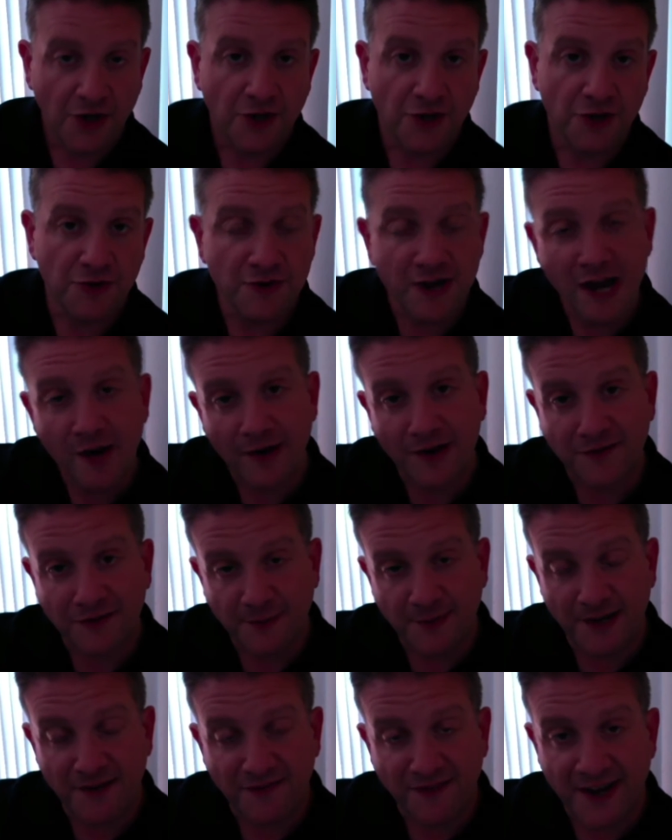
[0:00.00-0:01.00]
you now have to
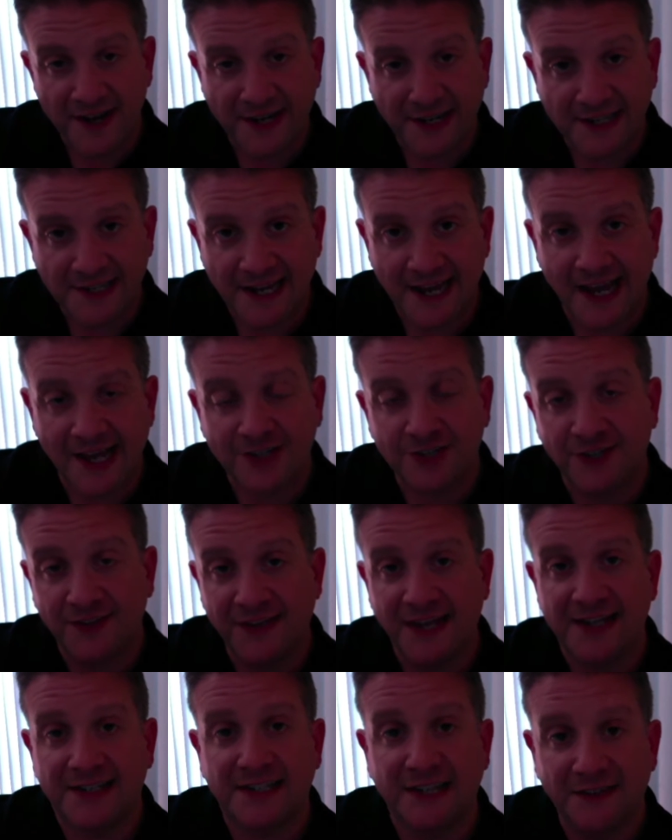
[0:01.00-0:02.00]
pay FICA tax on
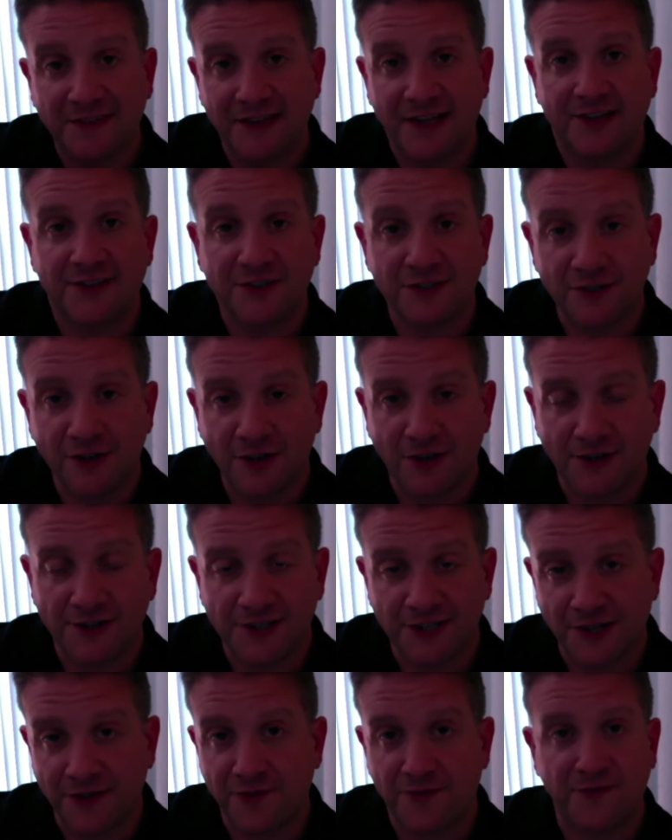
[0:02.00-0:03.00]
that $10,000,
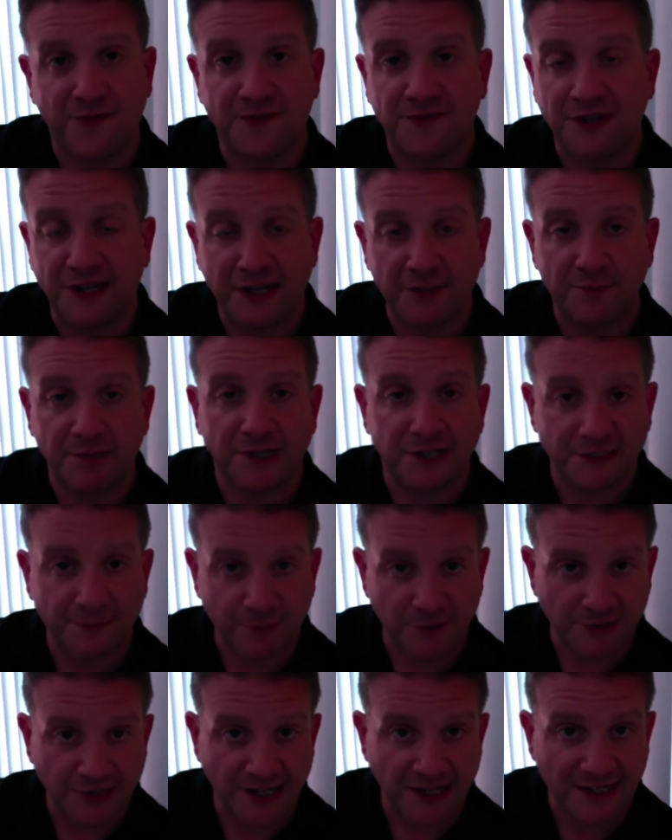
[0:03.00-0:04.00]
another 15 plus
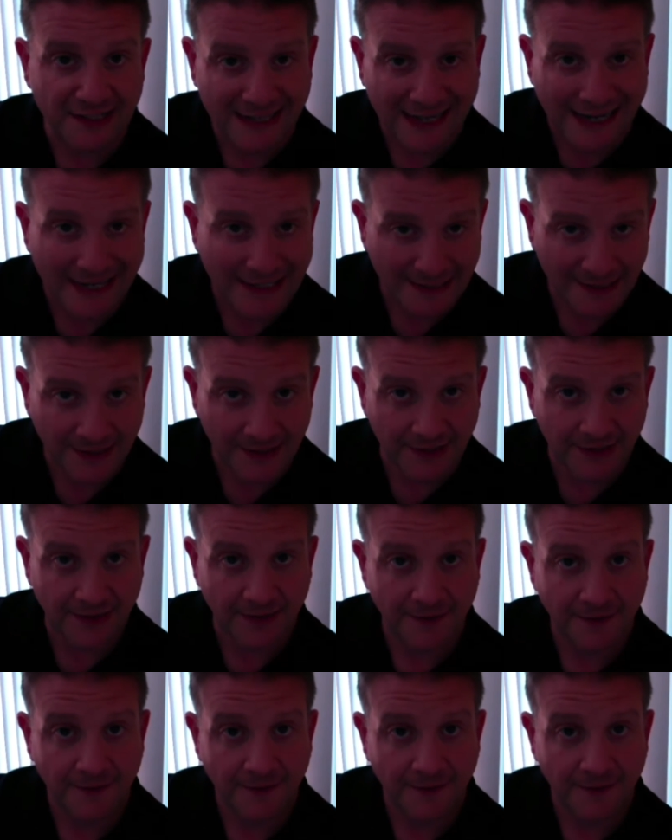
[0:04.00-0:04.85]
percent taxes.